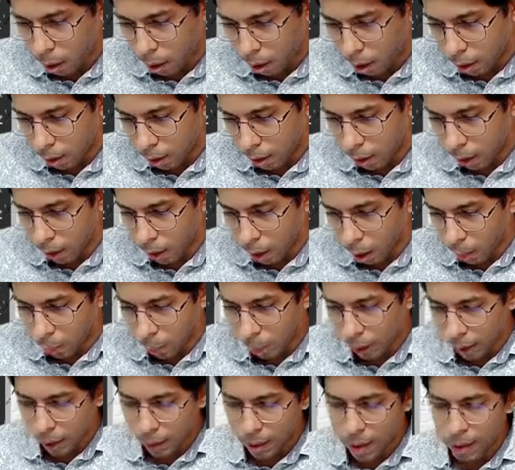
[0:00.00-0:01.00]
the
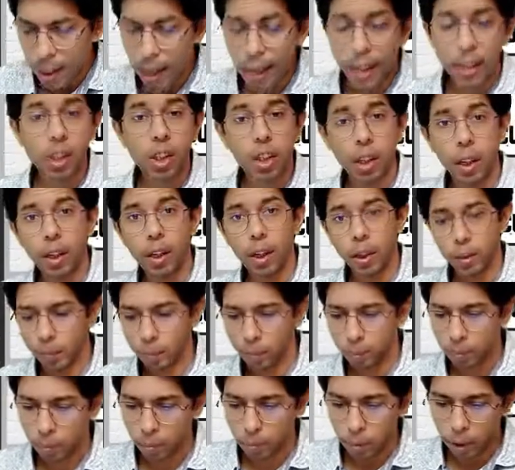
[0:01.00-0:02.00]
company's asset,
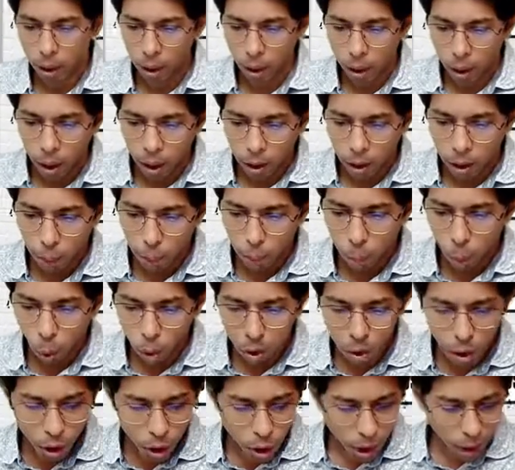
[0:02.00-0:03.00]
the
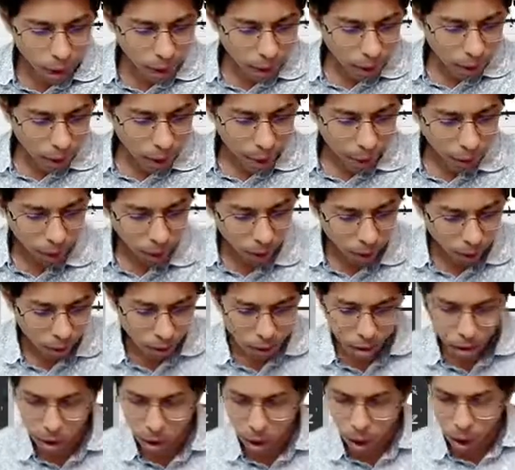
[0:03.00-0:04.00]
position is like
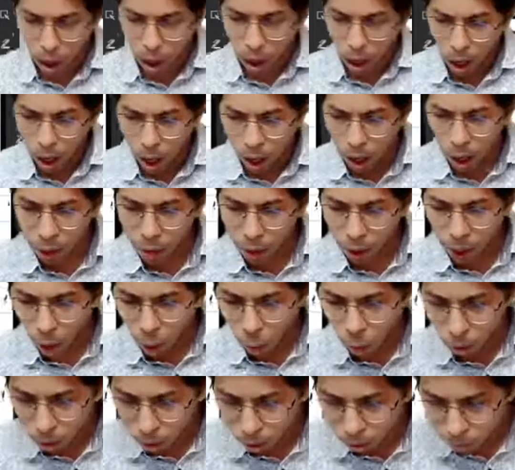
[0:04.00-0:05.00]
this, around